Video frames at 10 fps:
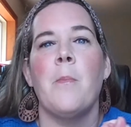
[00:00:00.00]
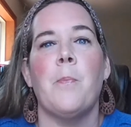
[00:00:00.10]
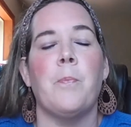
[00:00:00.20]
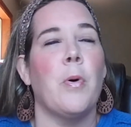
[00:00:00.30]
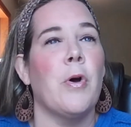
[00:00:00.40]

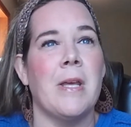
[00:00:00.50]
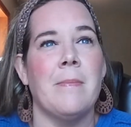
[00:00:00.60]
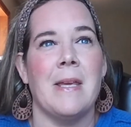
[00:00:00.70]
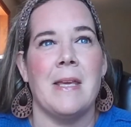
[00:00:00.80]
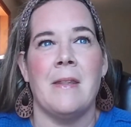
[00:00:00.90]
Put him
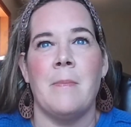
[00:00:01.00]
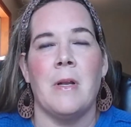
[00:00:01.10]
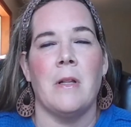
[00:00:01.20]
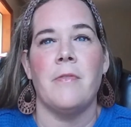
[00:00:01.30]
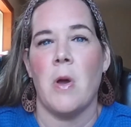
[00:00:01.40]
in the
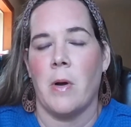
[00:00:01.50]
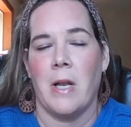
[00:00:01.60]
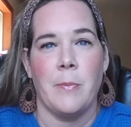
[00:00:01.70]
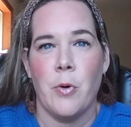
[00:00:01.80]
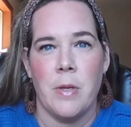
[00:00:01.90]
middle of
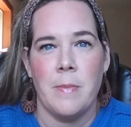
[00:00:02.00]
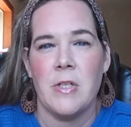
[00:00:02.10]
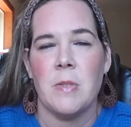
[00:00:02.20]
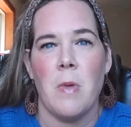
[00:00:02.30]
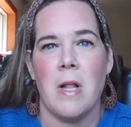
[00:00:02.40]
nowhere, put him in a
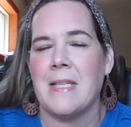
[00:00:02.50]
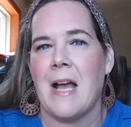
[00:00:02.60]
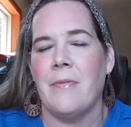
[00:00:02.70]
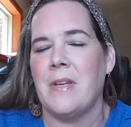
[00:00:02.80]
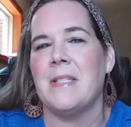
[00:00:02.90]
small
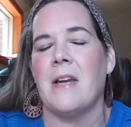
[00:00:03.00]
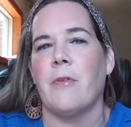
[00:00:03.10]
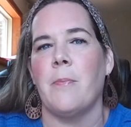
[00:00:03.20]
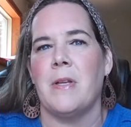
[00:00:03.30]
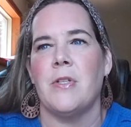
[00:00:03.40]
town that he's never
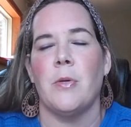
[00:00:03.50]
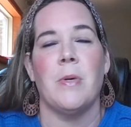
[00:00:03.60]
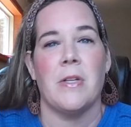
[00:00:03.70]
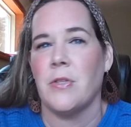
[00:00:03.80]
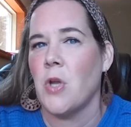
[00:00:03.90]
been to. He
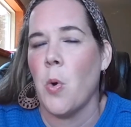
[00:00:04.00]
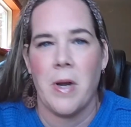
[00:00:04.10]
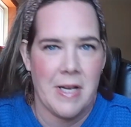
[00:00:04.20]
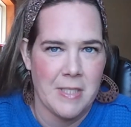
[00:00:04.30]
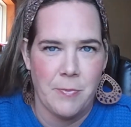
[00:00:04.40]
doesn't know what
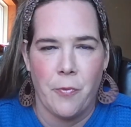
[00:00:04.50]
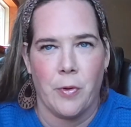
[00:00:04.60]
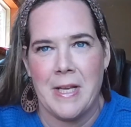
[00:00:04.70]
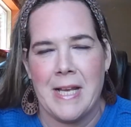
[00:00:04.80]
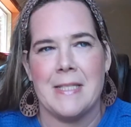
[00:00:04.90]
it is before
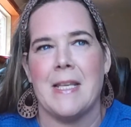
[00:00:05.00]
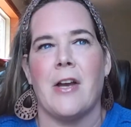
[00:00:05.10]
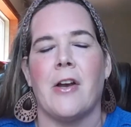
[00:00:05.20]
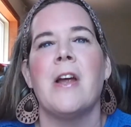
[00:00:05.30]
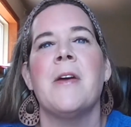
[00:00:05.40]
he gets
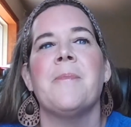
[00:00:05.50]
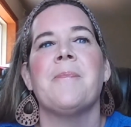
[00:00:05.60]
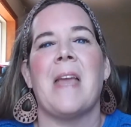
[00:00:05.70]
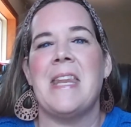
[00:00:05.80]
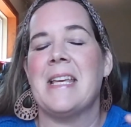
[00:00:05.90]
there.
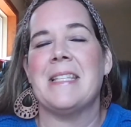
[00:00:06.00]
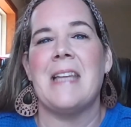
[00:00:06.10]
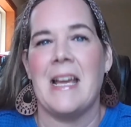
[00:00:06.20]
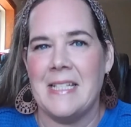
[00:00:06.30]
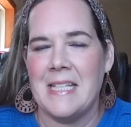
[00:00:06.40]
And he has
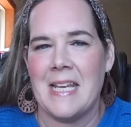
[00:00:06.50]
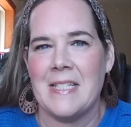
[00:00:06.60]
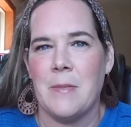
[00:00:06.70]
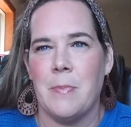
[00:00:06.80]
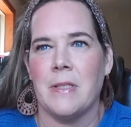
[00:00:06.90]
90 days
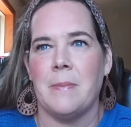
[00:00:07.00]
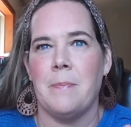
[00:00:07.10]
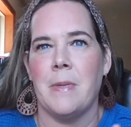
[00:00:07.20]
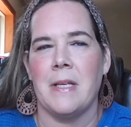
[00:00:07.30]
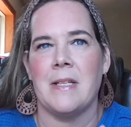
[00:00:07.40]
to build a
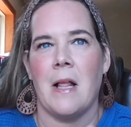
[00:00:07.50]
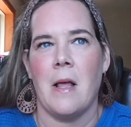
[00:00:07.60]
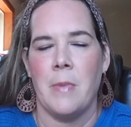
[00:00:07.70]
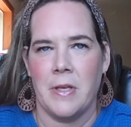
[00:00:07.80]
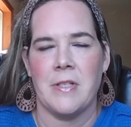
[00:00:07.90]

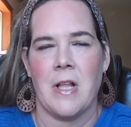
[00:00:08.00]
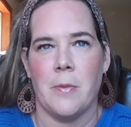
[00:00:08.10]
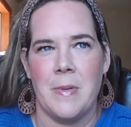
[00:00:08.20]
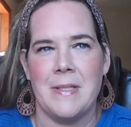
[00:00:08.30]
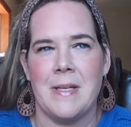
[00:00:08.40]
million dollar
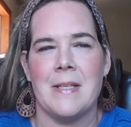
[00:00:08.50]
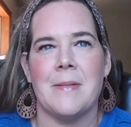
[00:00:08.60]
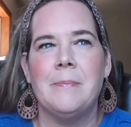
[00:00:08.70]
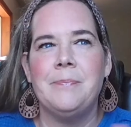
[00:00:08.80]
business.